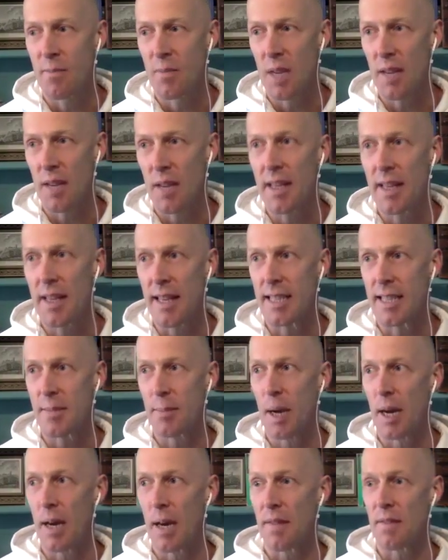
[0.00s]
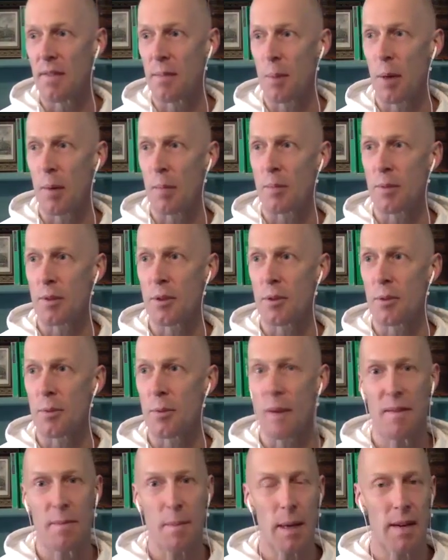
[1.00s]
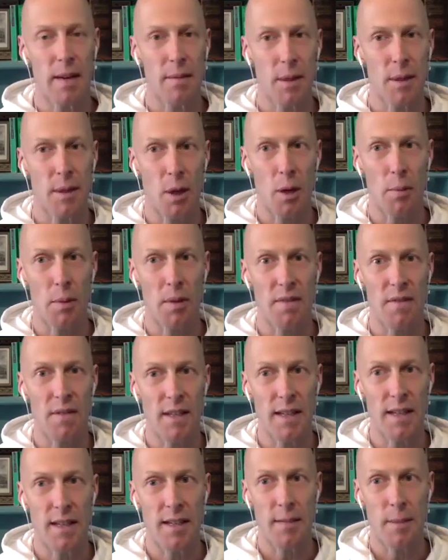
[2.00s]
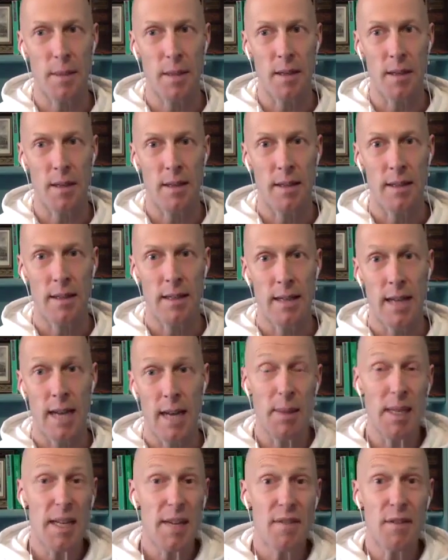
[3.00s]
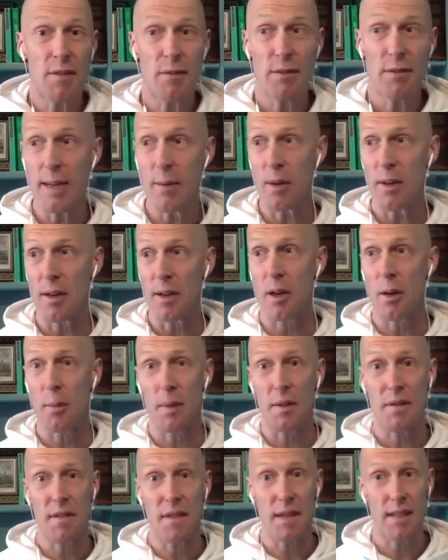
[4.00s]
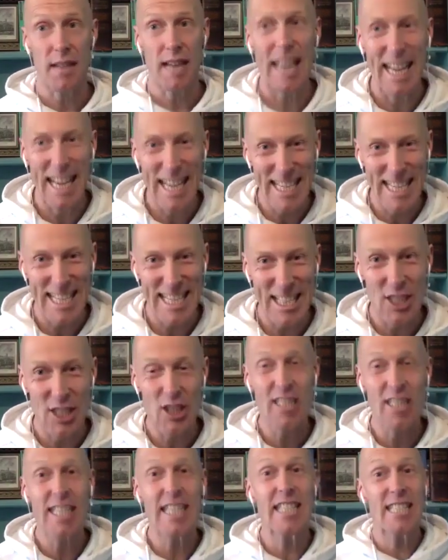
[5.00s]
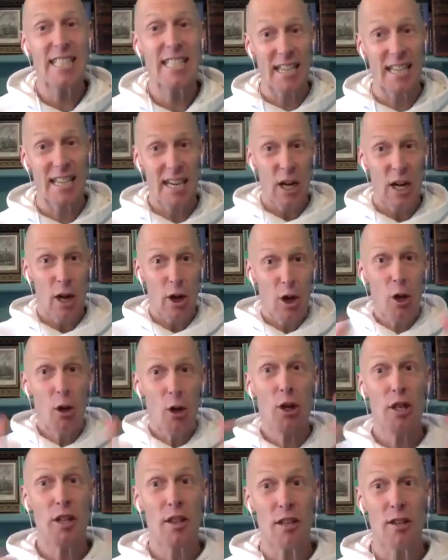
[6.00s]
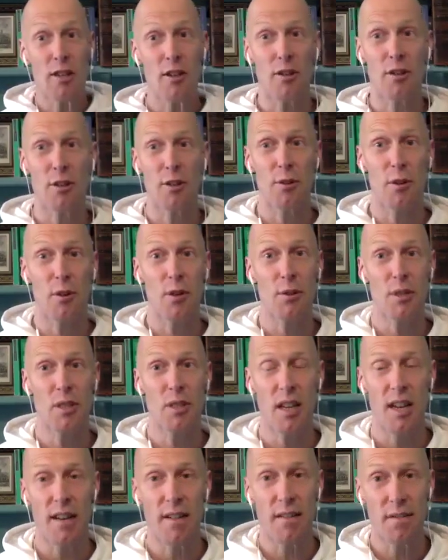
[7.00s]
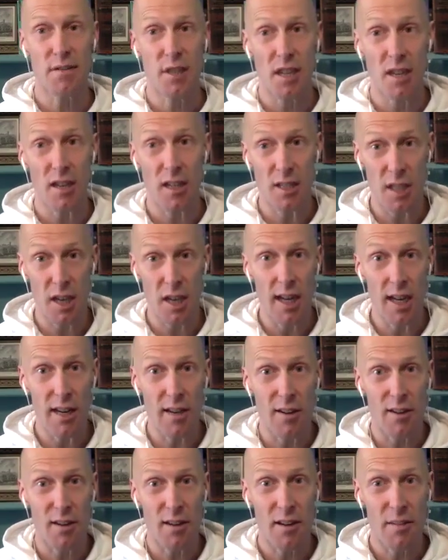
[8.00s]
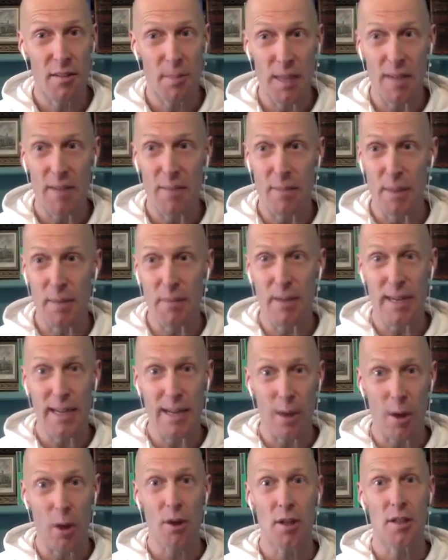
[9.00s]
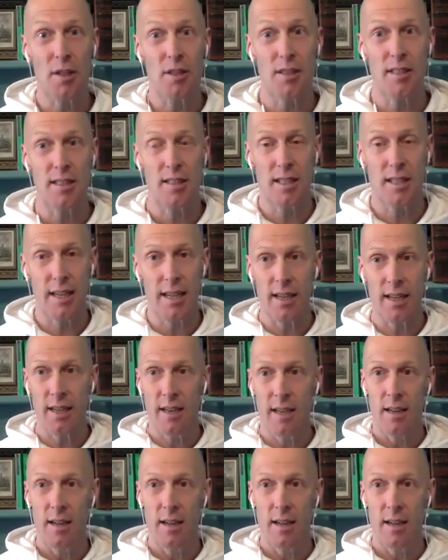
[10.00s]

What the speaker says: I think that's part of the problem too, part of the common fear. But I mean, if you really want a common fear, you just need to look at your own self-dialogue, be really honest and say,